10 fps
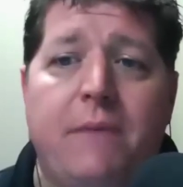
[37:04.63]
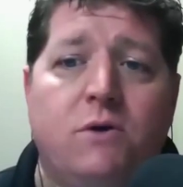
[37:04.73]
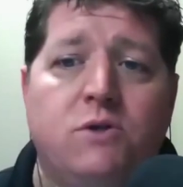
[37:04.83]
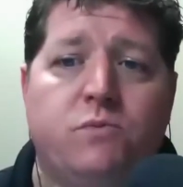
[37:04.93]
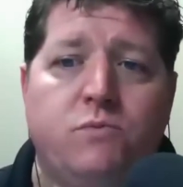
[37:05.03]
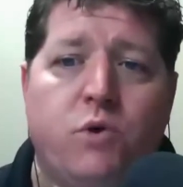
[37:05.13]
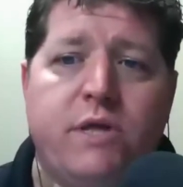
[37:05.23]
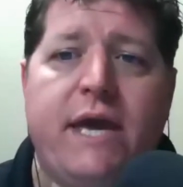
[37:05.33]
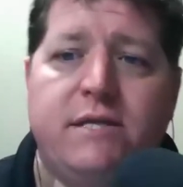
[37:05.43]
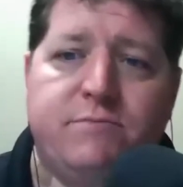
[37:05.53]

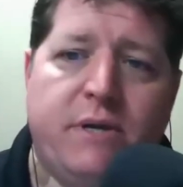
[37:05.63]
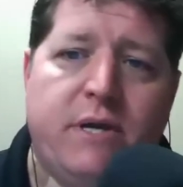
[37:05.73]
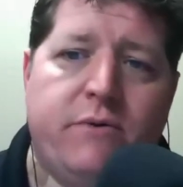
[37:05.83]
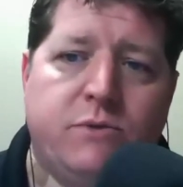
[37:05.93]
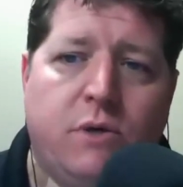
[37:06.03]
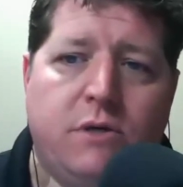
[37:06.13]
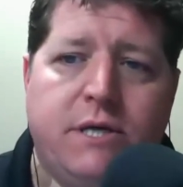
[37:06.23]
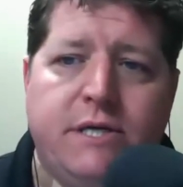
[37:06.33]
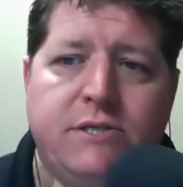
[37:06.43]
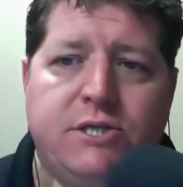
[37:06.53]
Noseworthy has been here as well.
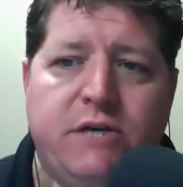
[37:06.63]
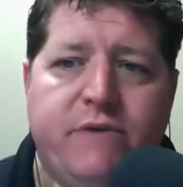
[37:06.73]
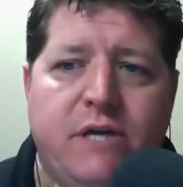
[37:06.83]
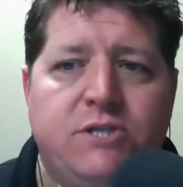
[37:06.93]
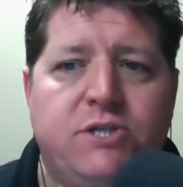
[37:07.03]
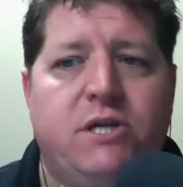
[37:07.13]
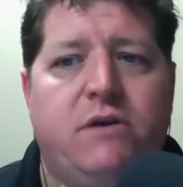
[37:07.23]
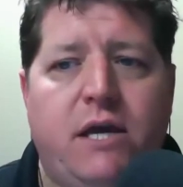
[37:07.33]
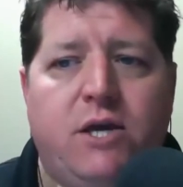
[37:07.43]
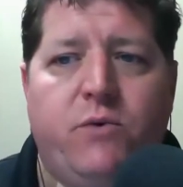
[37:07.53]
He is the Chief Engineer
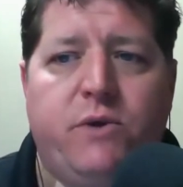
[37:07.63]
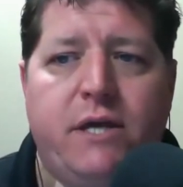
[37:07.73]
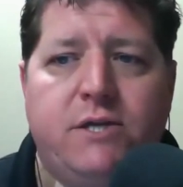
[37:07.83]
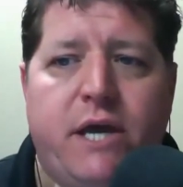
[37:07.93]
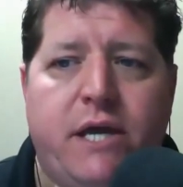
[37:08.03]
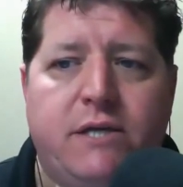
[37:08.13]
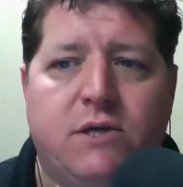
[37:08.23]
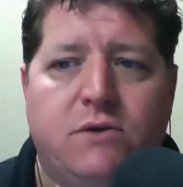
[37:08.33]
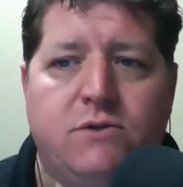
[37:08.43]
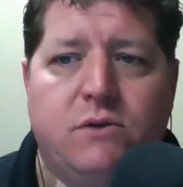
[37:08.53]
at UNH, and he's
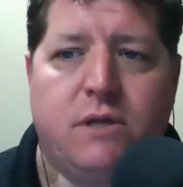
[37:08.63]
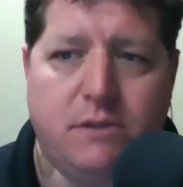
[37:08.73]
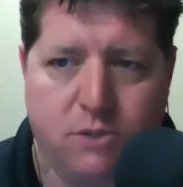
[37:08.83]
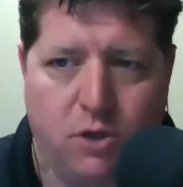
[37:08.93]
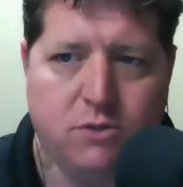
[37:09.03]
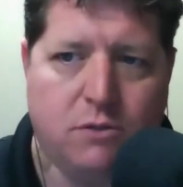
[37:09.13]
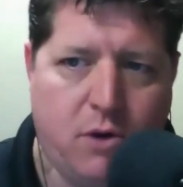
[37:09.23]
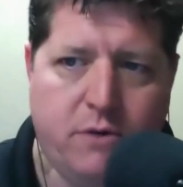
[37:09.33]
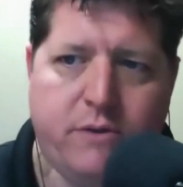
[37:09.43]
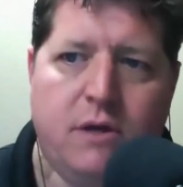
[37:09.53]
also a
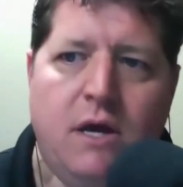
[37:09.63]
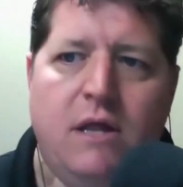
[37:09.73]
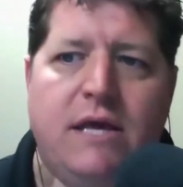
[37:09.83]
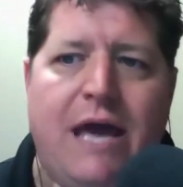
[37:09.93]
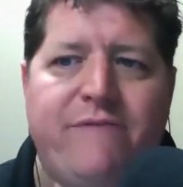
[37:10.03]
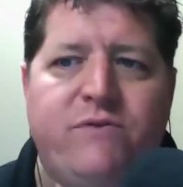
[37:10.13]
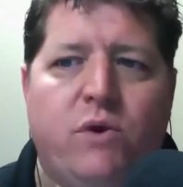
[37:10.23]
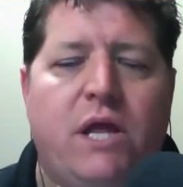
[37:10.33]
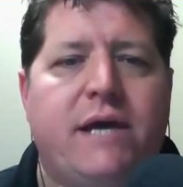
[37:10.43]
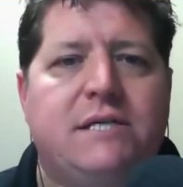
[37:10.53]
part of the AVnu
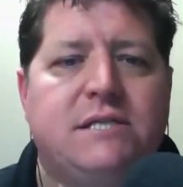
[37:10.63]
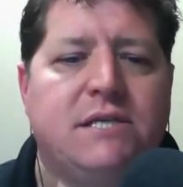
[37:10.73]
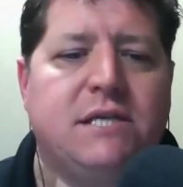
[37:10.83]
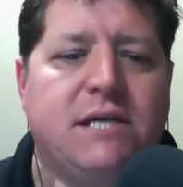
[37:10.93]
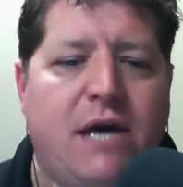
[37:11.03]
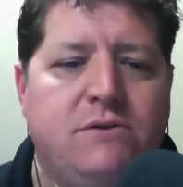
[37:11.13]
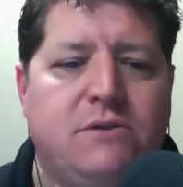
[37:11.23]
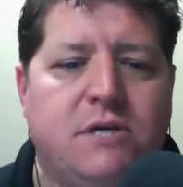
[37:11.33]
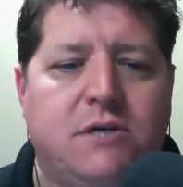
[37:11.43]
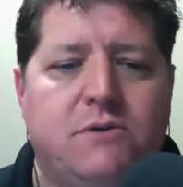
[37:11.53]
Alliance Testing House. Thank